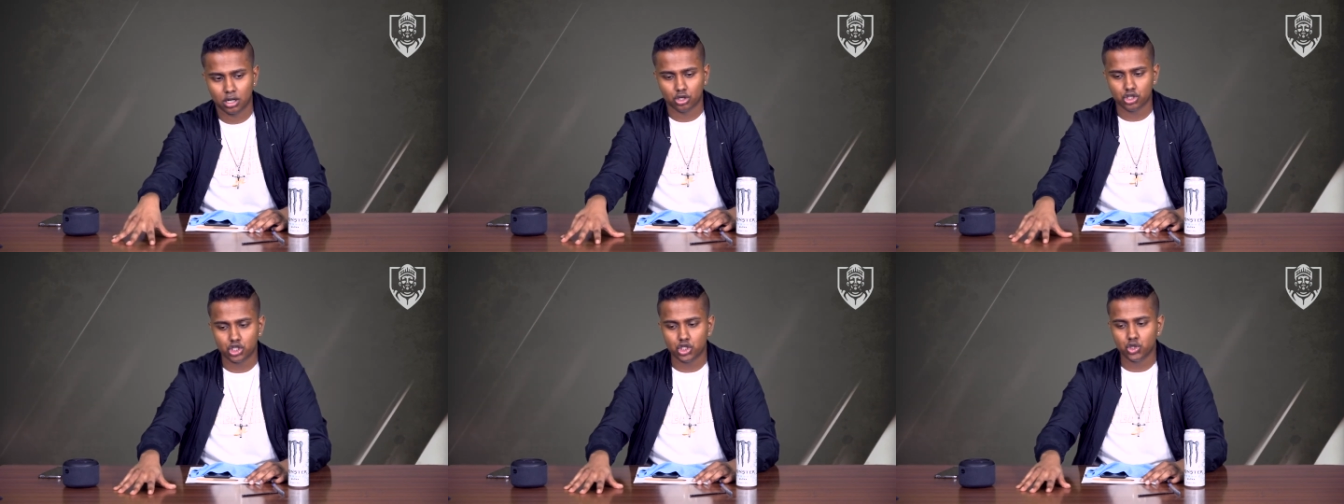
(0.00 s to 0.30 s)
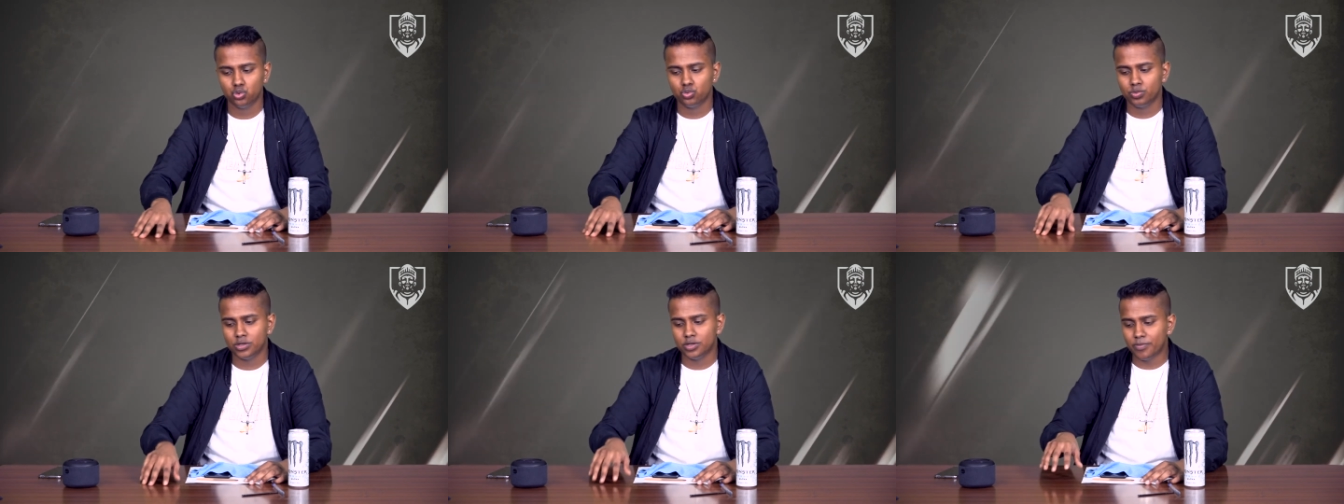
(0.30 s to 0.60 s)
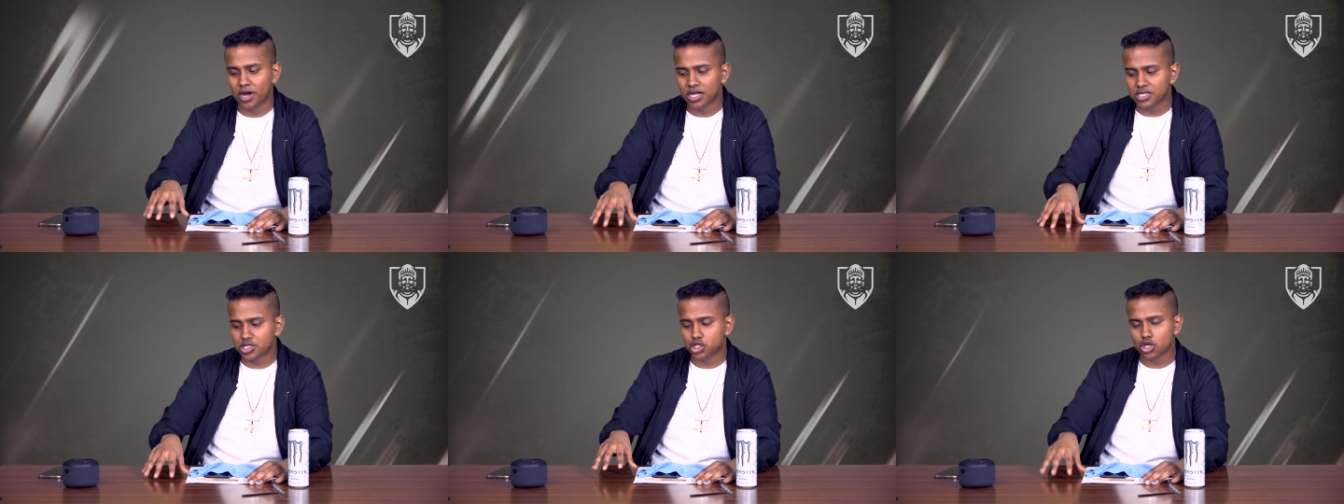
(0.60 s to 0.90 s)
you
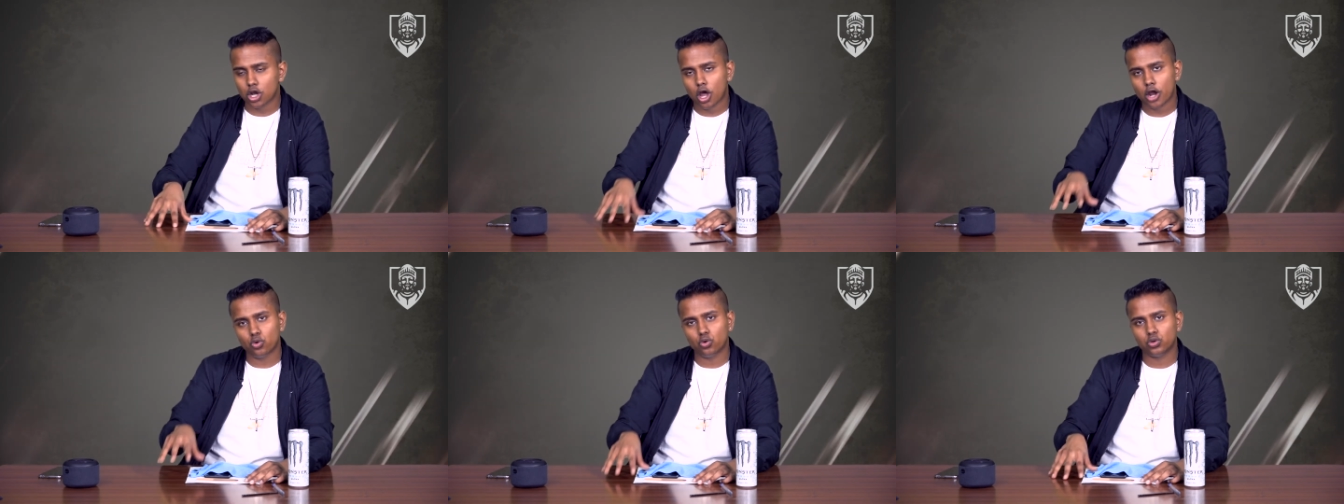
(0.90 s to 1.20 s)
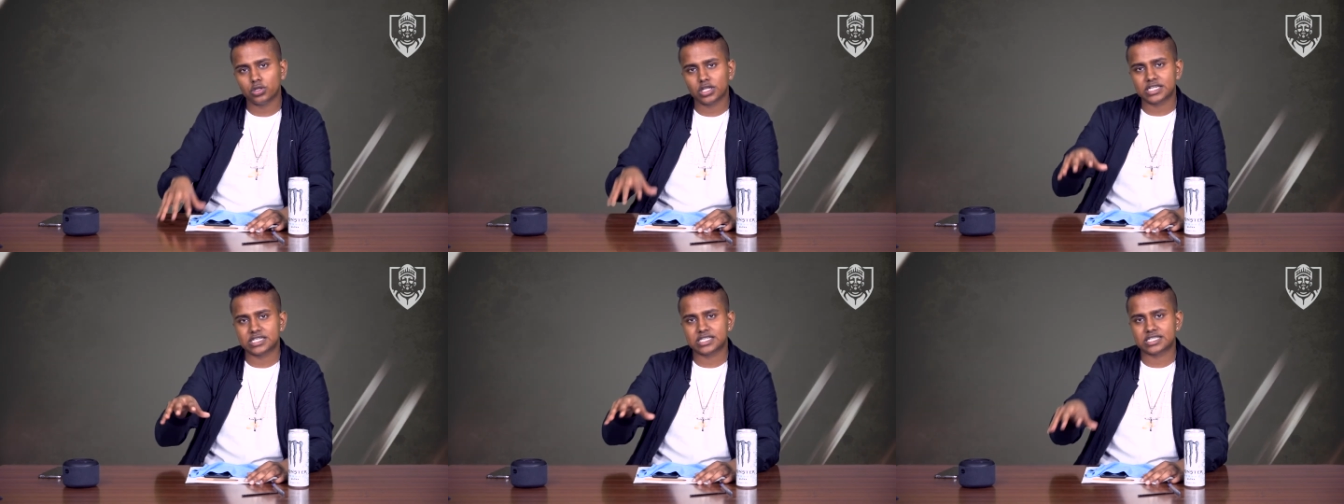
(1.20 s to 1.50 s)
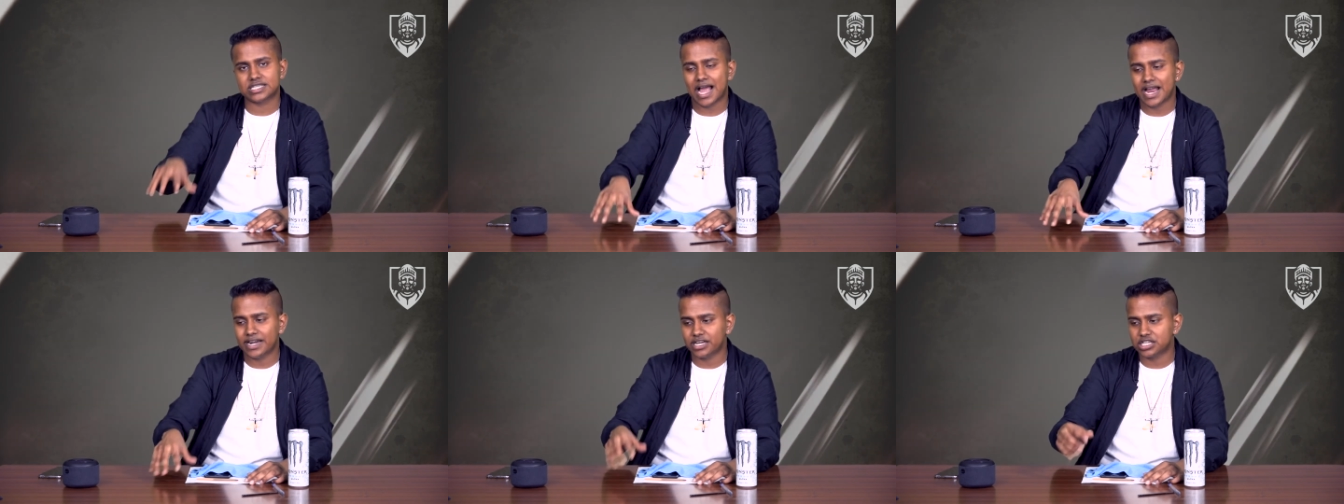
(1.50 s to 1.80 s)
must not only
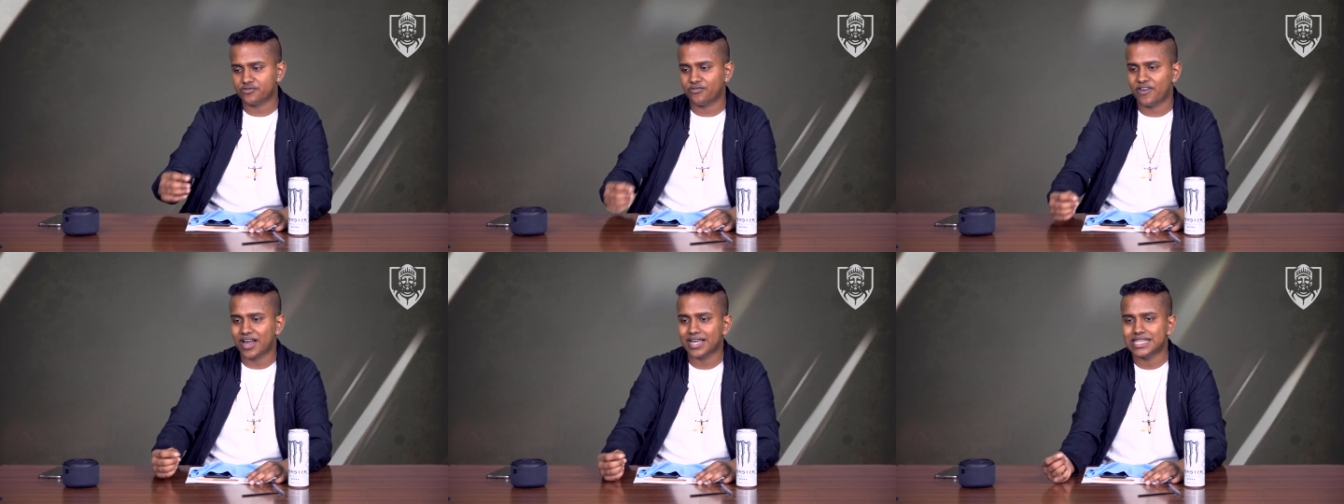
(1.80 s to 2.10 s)
satisfy